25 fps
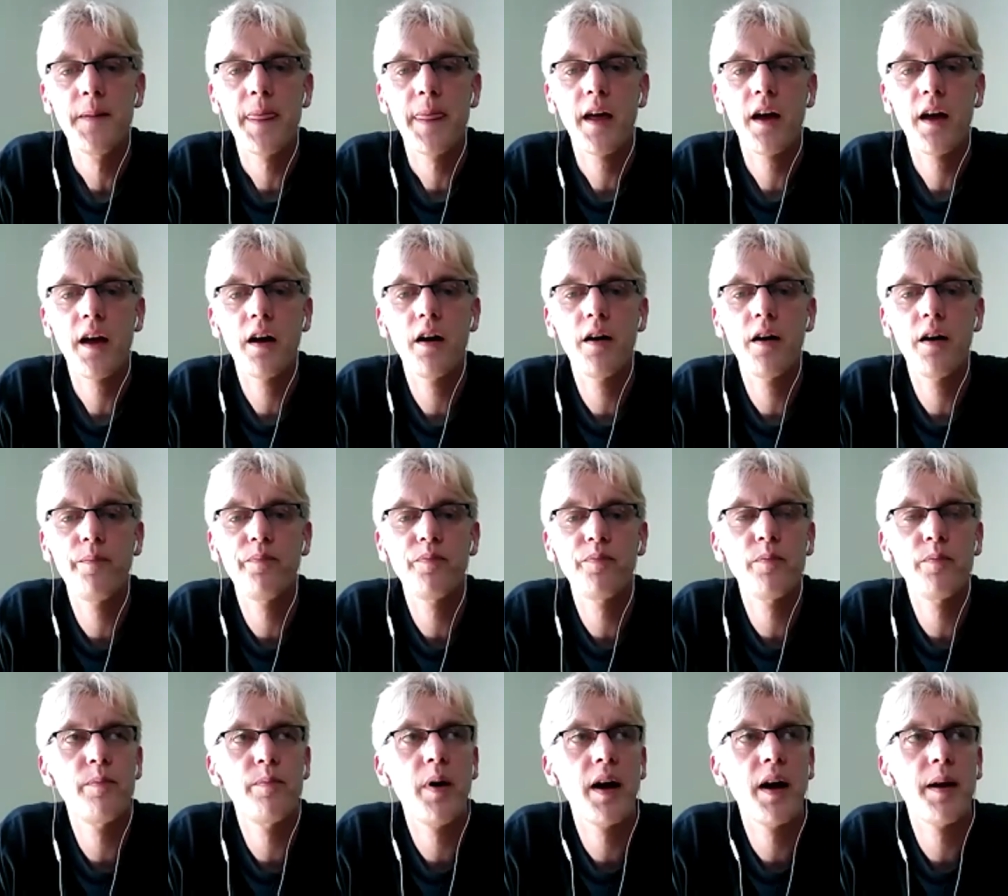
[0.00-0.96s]

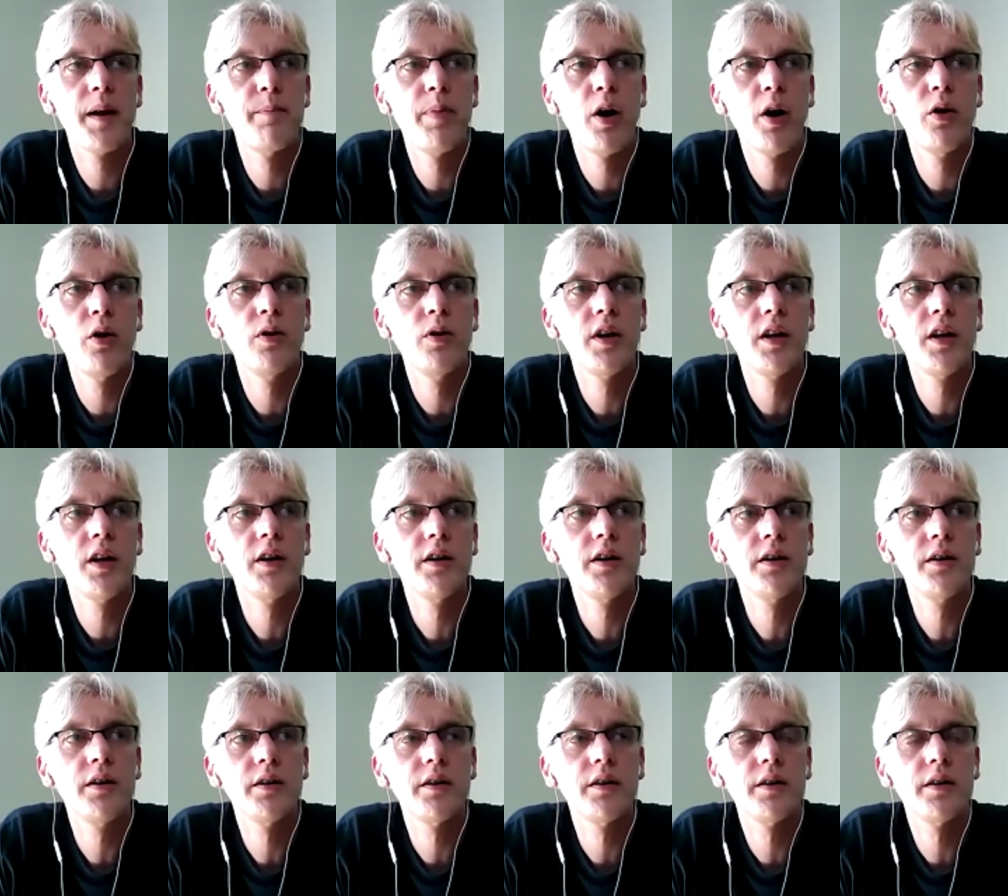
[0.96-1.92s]

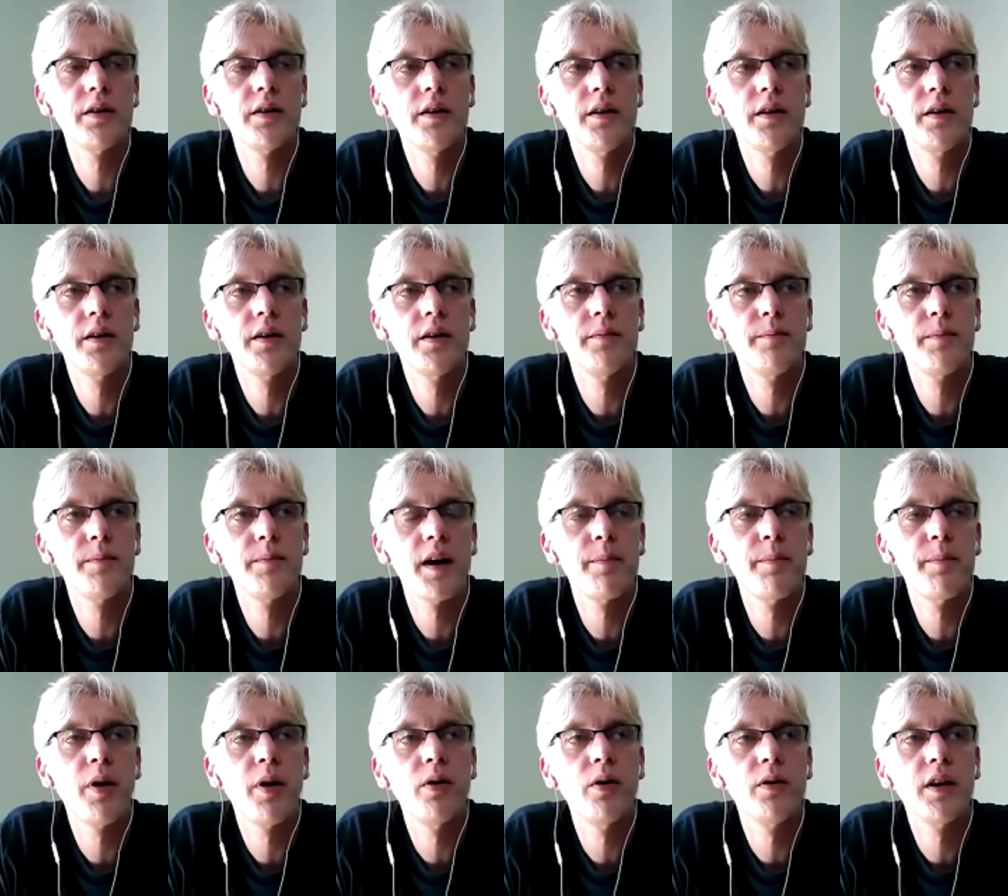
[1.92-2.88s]

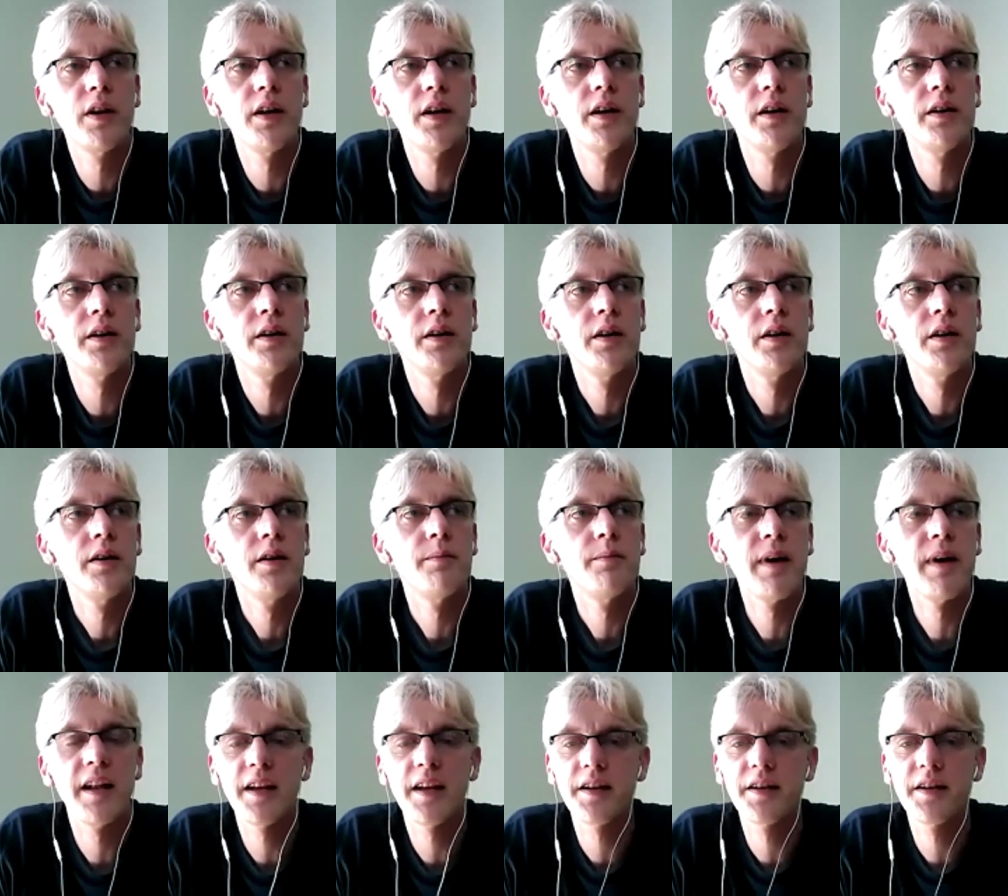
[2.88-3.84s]
bipolar,
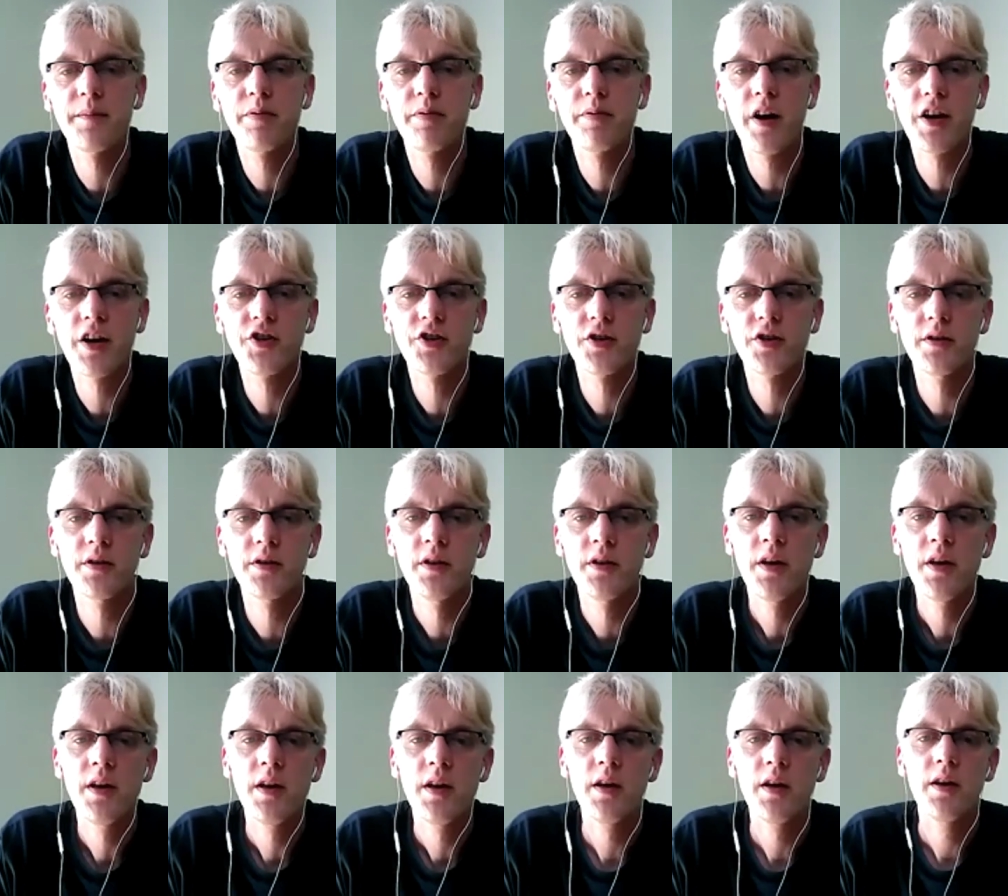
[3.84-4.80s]
manic depression.
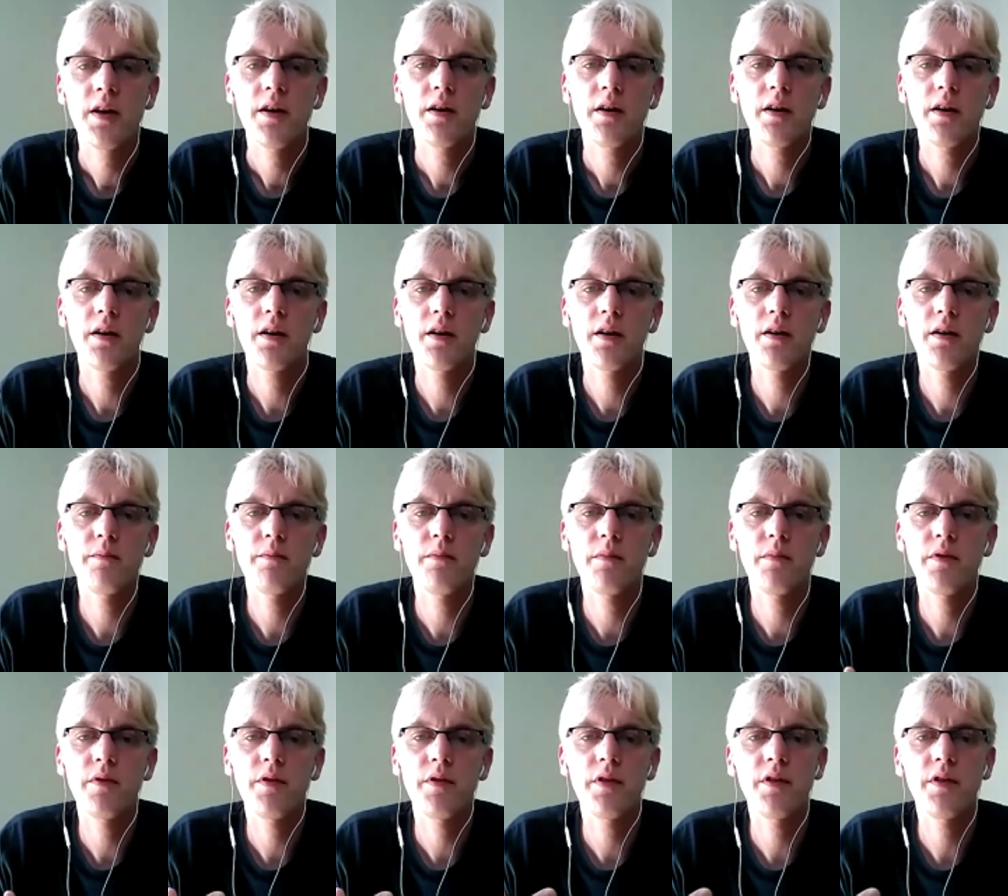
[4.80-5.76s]

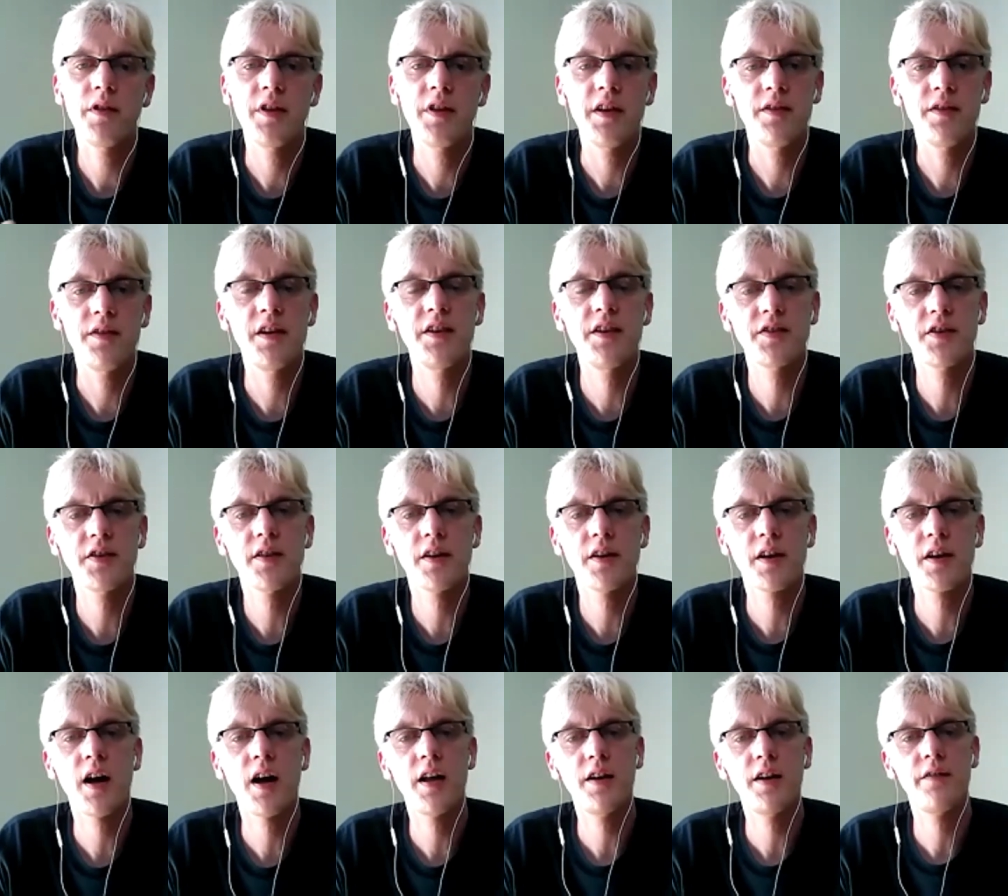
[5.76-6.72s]
These are the
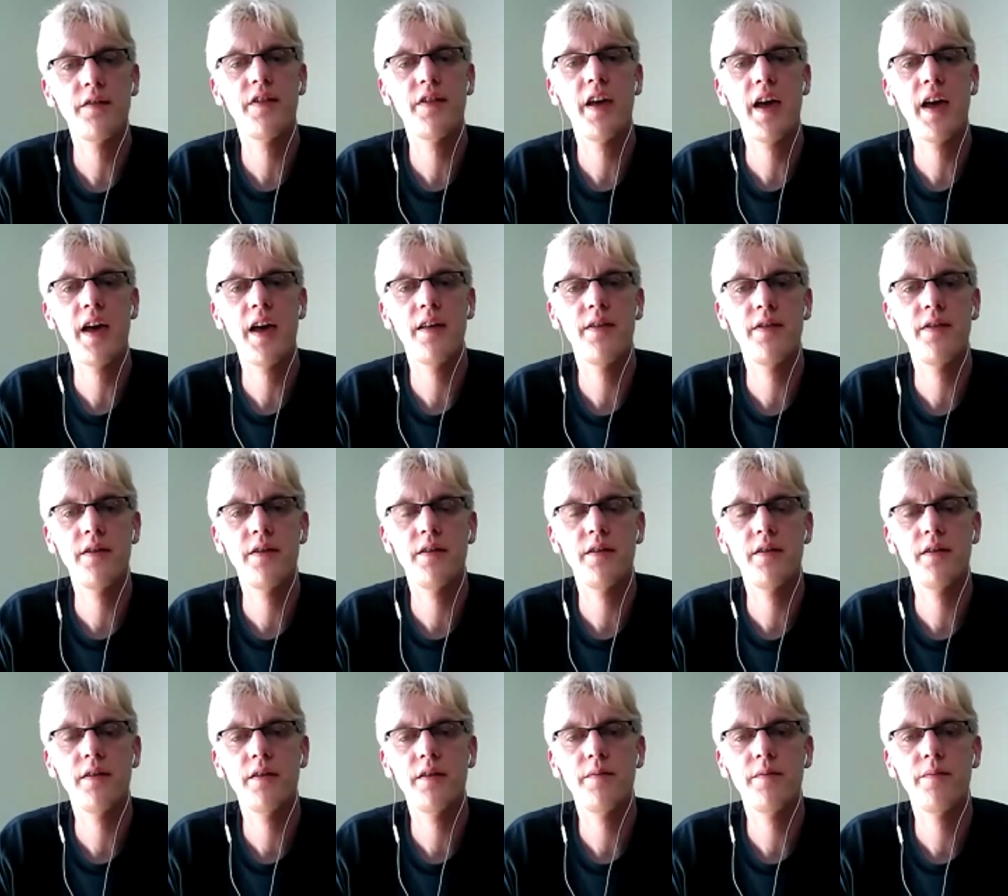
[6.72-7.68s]
kind of
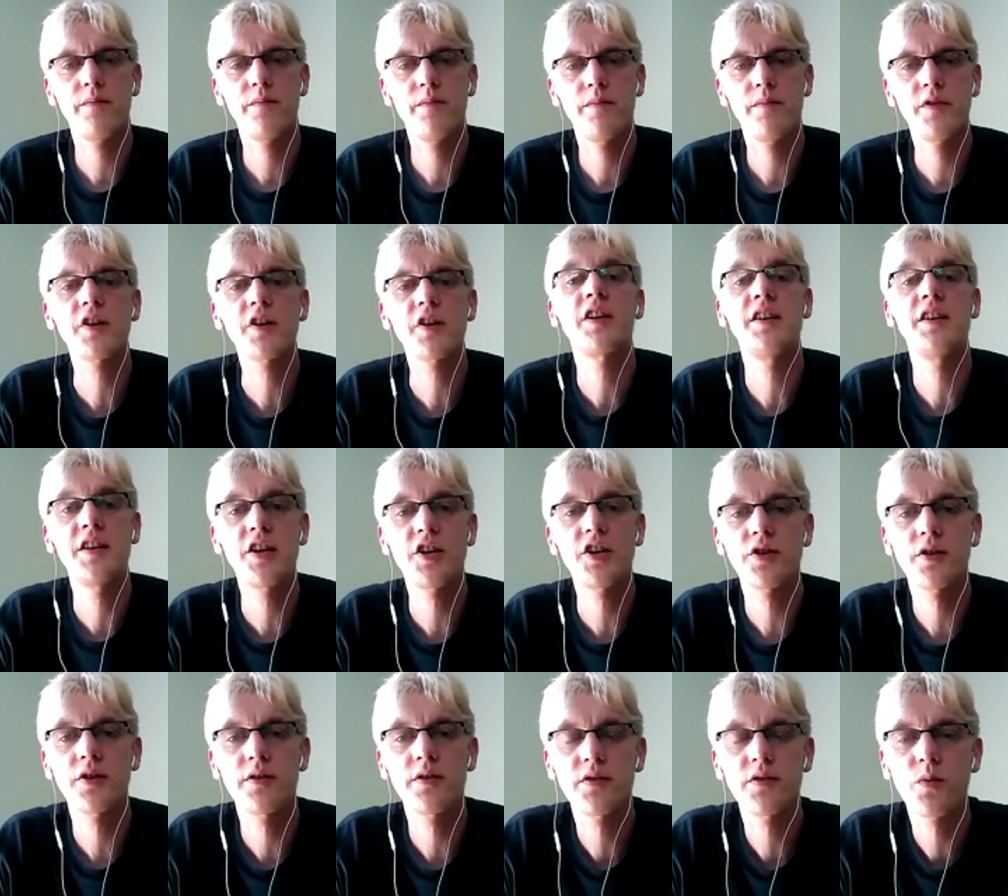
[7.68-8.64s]
the
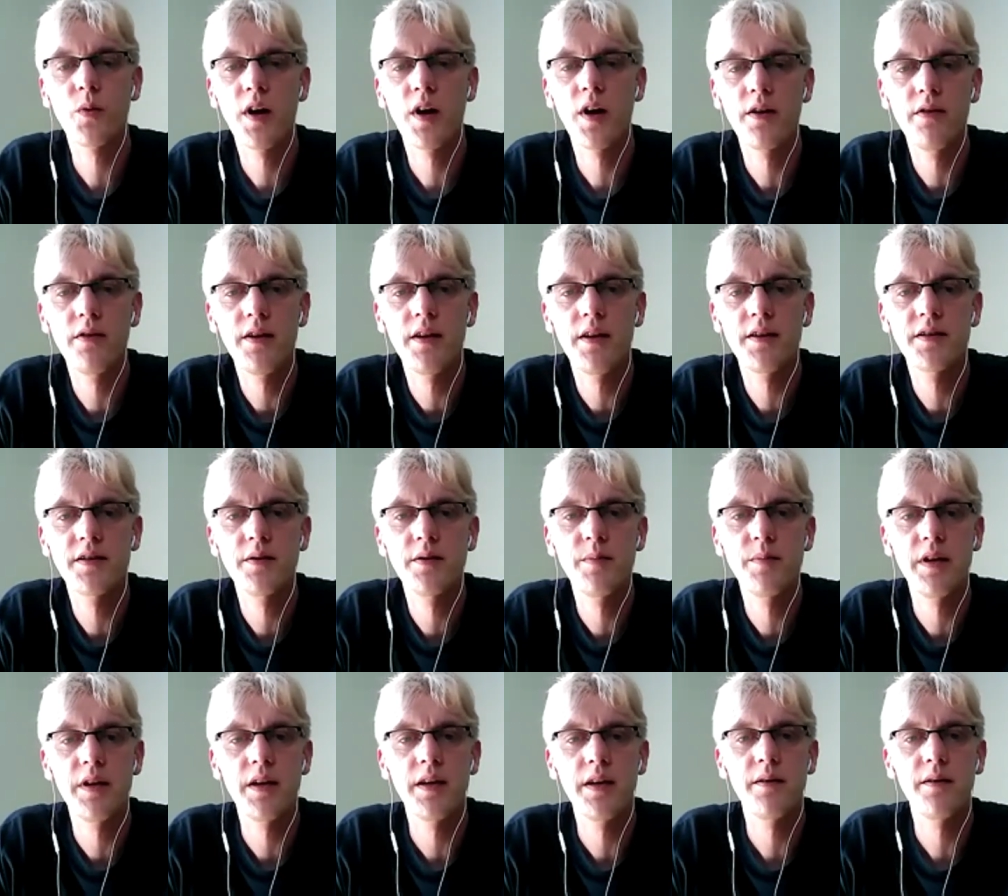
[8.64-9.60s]
conditions where you need to
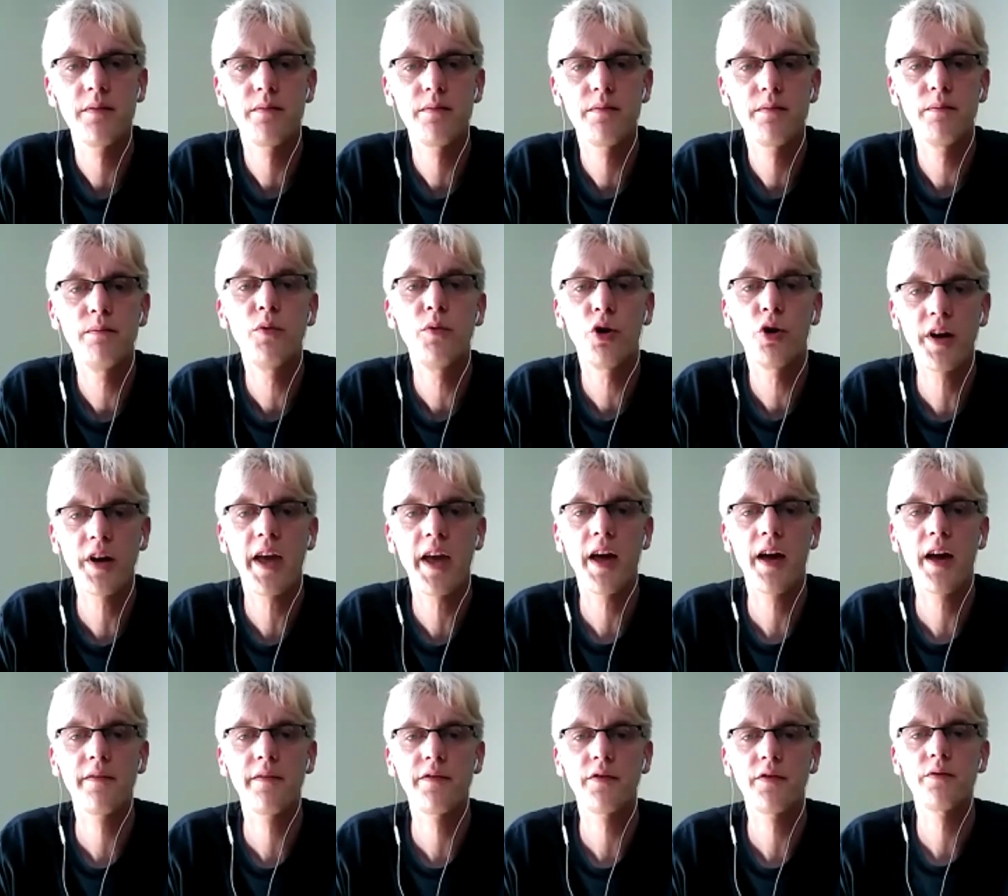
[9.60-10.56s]
be more
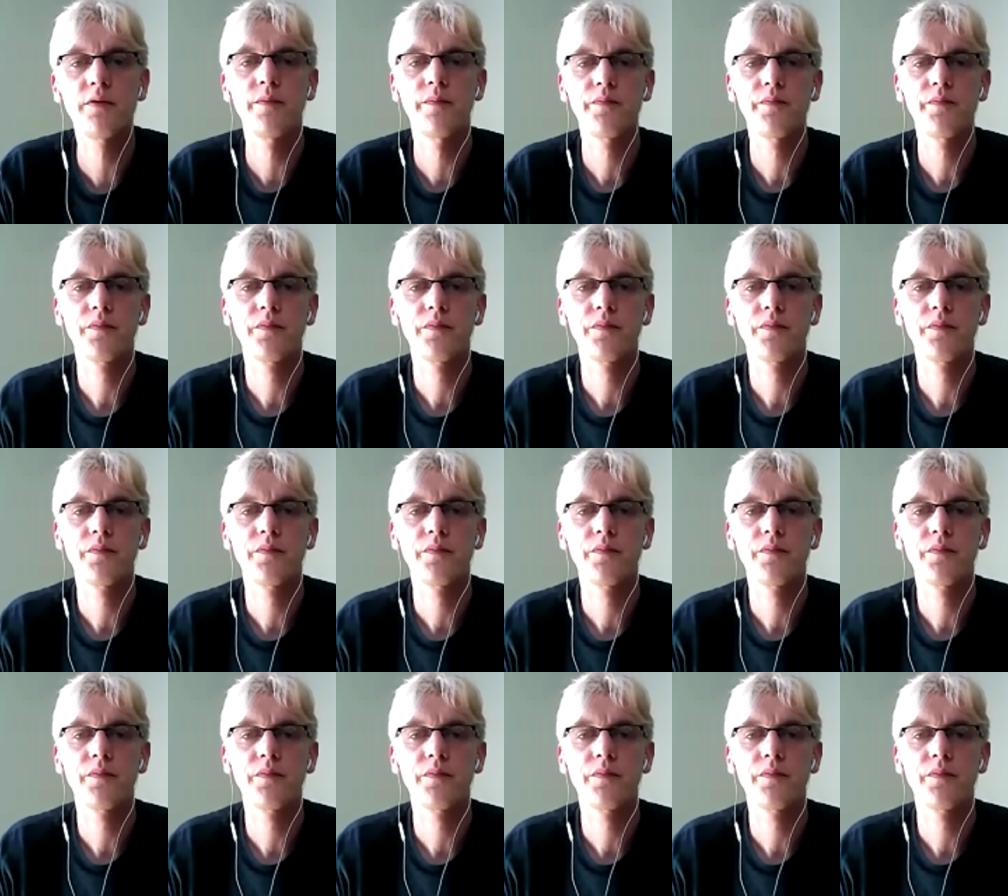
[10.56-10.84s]
careful.